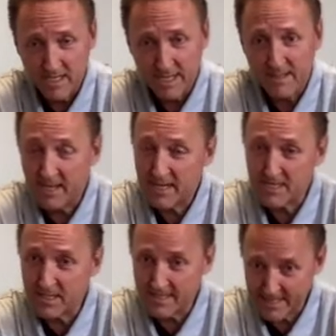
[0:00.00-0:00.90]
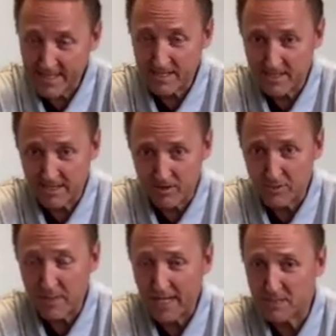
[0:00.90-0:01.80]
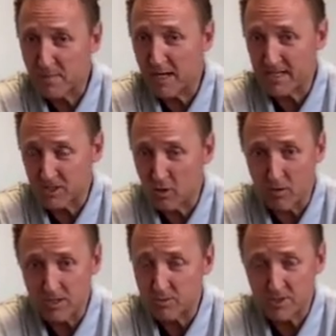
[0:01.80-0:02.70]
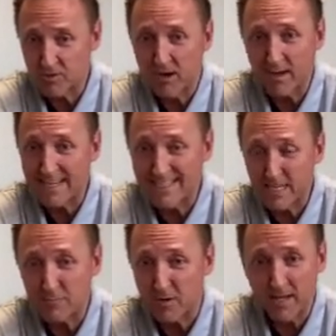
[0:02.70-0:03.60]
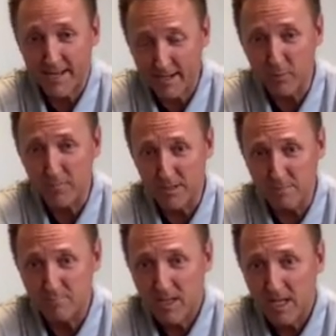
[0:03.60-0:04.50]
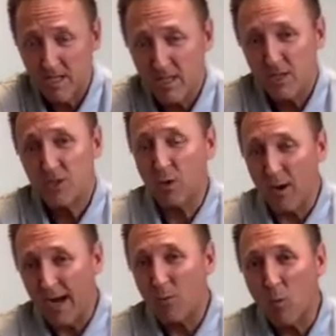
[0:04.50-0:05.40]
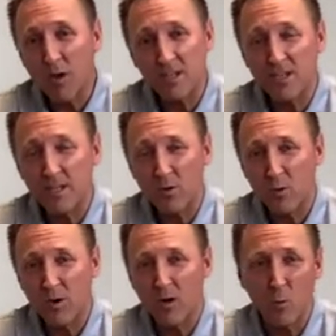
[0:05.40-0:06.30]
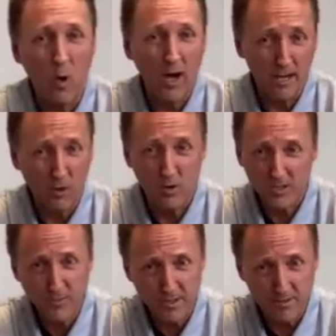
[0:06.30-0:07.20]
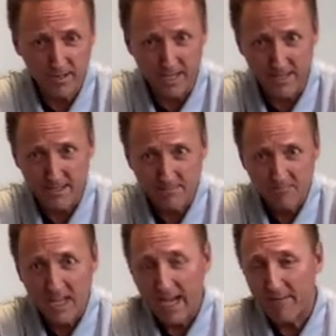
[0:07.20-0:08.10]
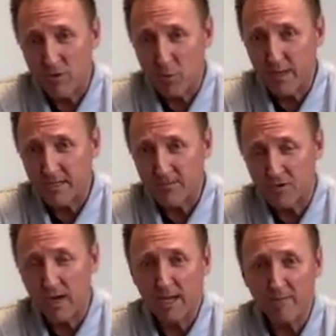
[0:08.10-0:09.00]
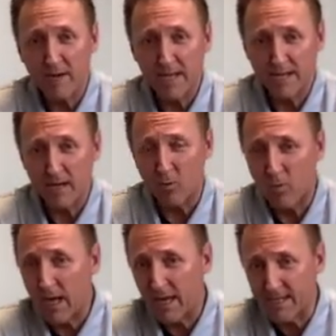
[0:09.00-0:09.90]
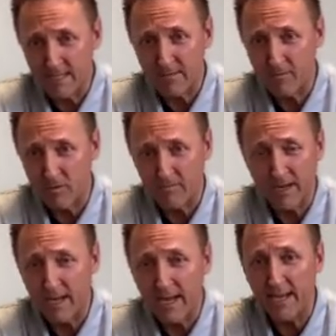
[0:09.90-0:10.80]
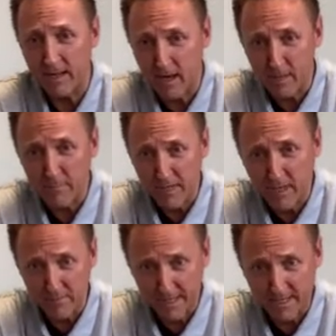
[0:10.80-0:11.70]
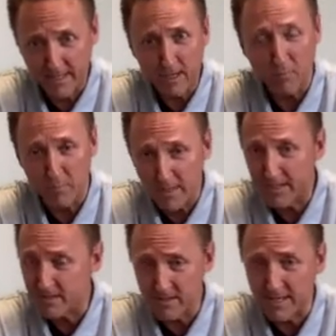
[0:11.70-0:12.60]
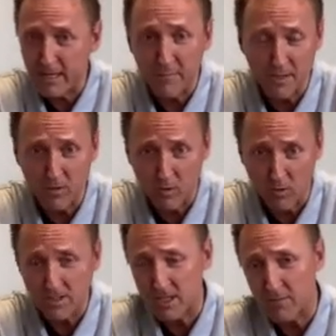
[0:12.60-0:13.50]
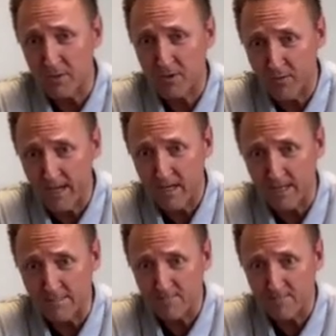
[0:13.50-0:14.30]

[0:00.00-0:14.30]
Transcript: and the next 19 sailors passed by as Lawrence was struggling desperately to help them. So I wanted to know why Lawrence would do that. After weeks of trying to find out, Riley Denver of the Canadian Olympic Committee helped me to email Lawrence Lemieux directly.